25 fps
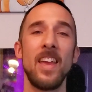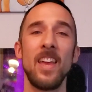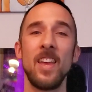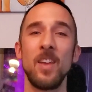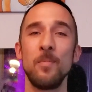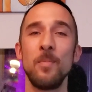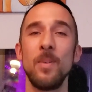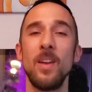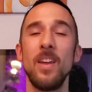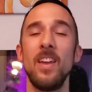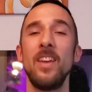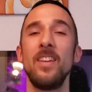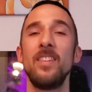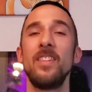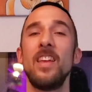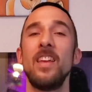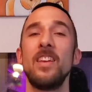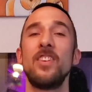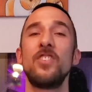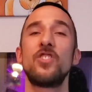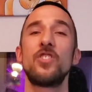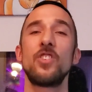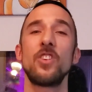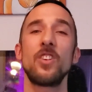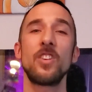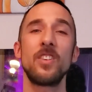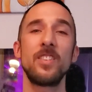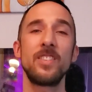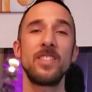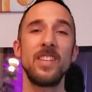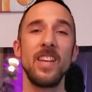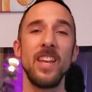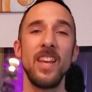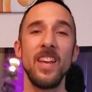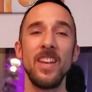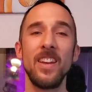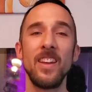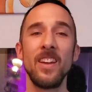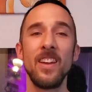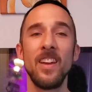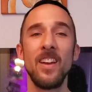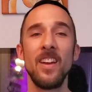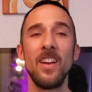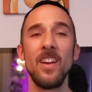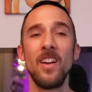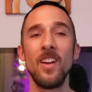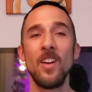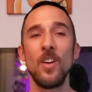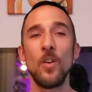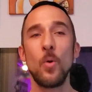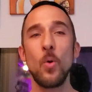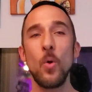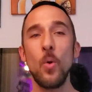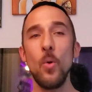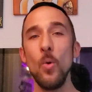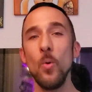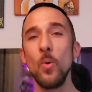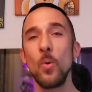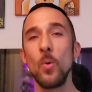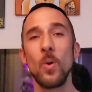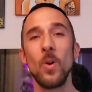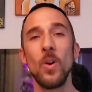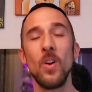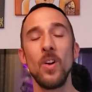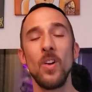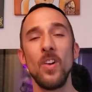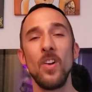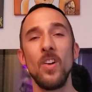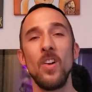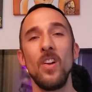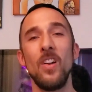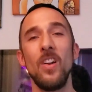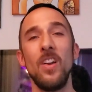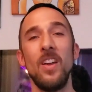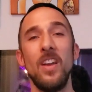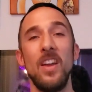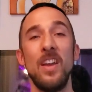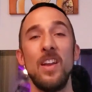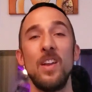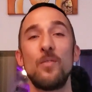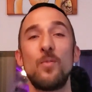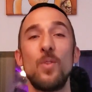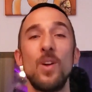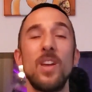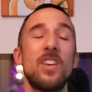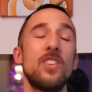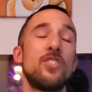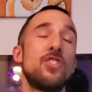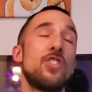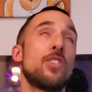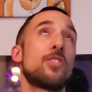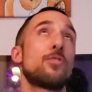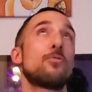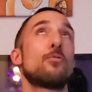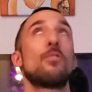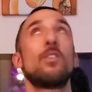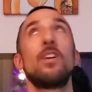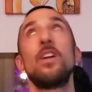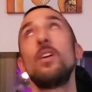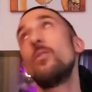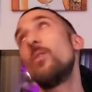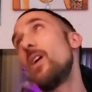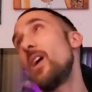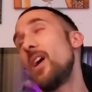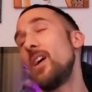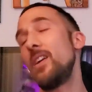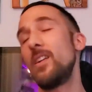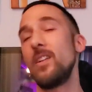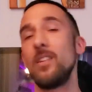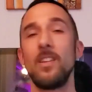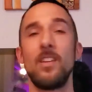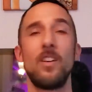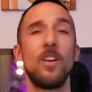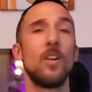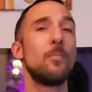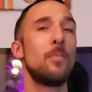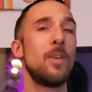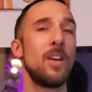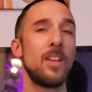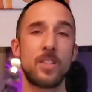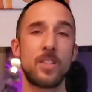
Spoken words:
game, and they sure did. Whew. And if we could just rewind a little